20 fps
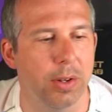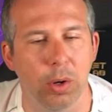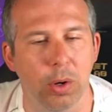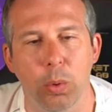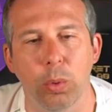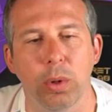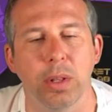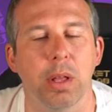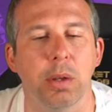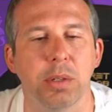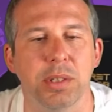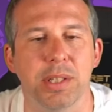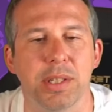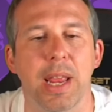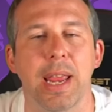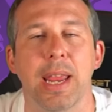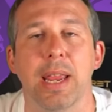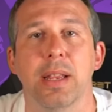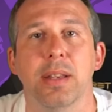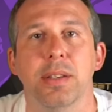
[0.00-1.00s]
All of those
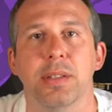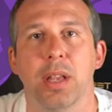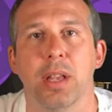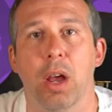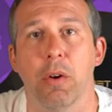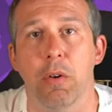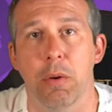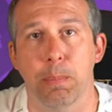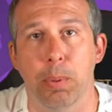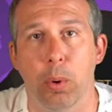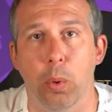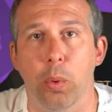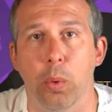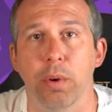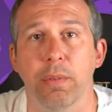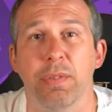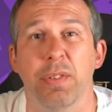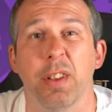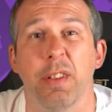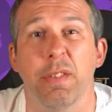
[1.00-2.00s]
things are
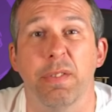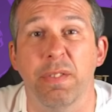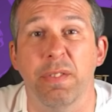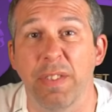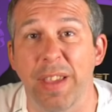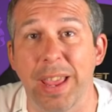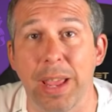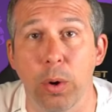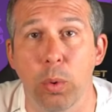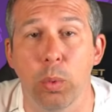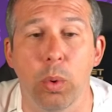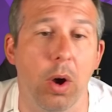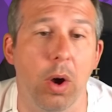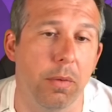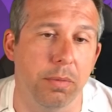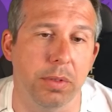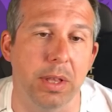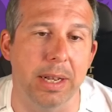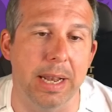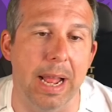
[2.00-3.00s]
important for the feel
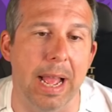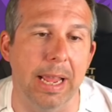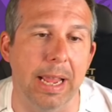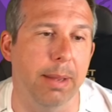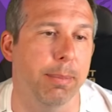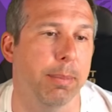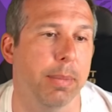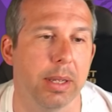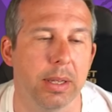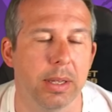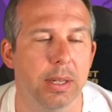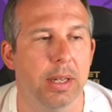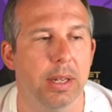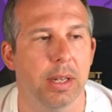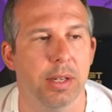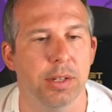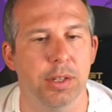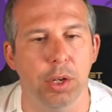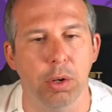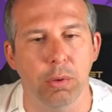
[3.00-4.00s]
of the game.
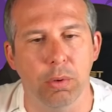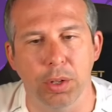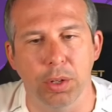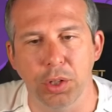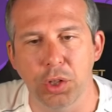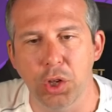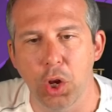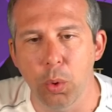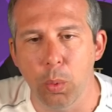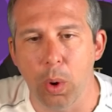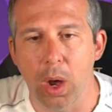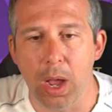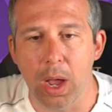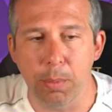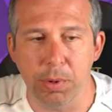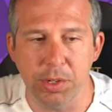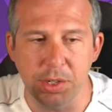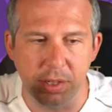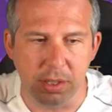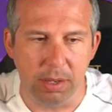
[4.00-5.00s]
So you've got the UI,
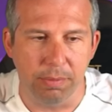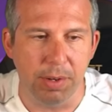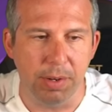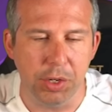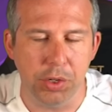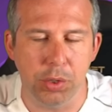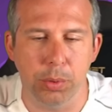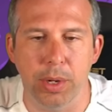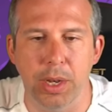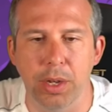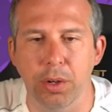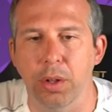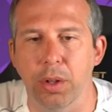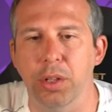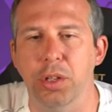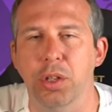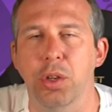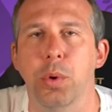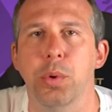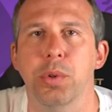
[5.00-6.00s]
which is the visual, and then you've got
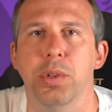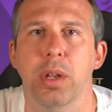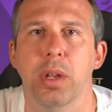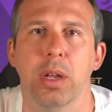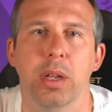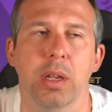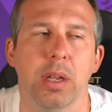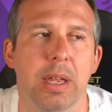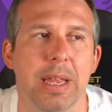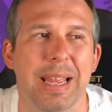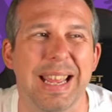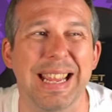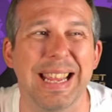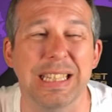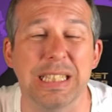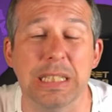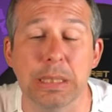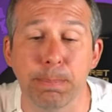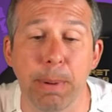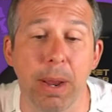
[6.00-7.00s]
the user
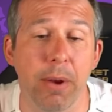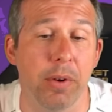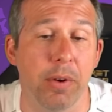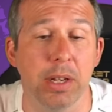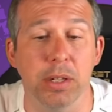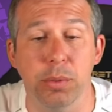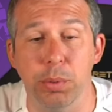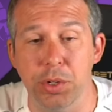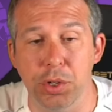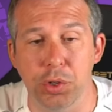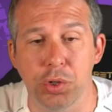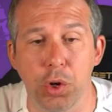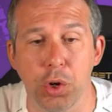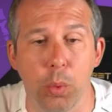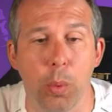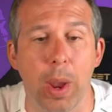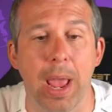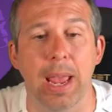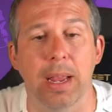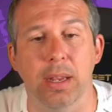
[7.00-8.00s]
experience, which is
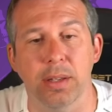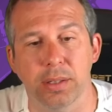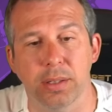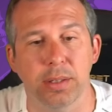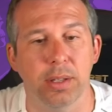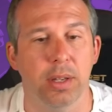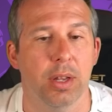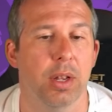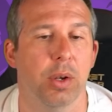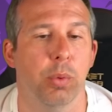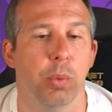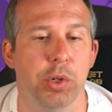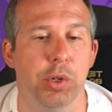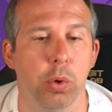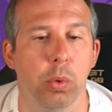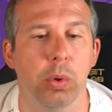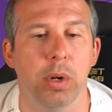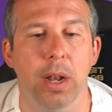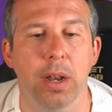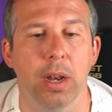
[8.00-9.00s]
UX, which
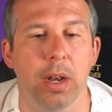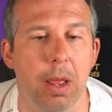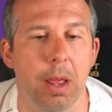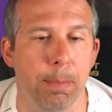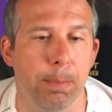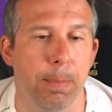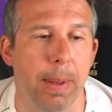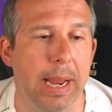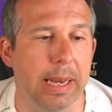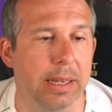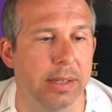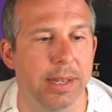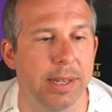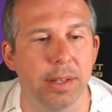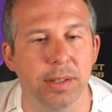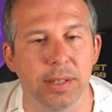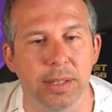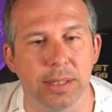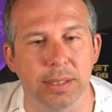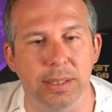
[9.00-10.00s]
all kind of like paints
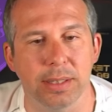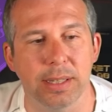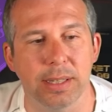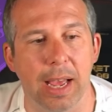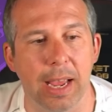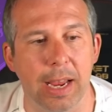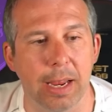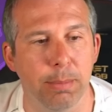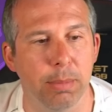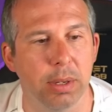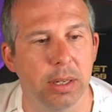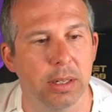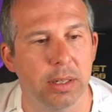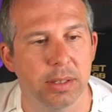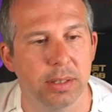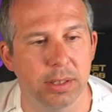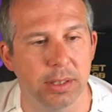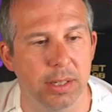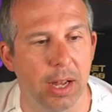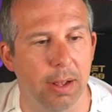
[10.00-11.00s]
into the same
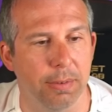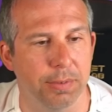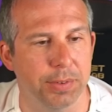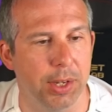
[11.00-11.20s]
stuff.